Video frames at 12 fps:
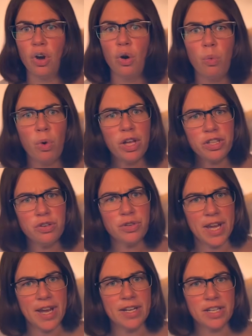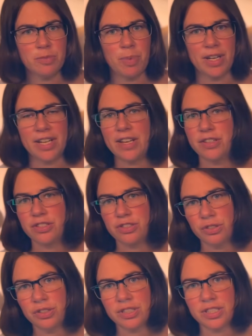While you can expect a
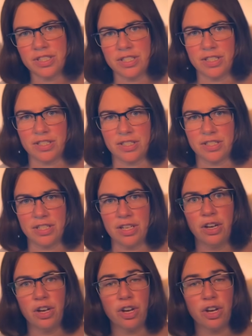certain consistency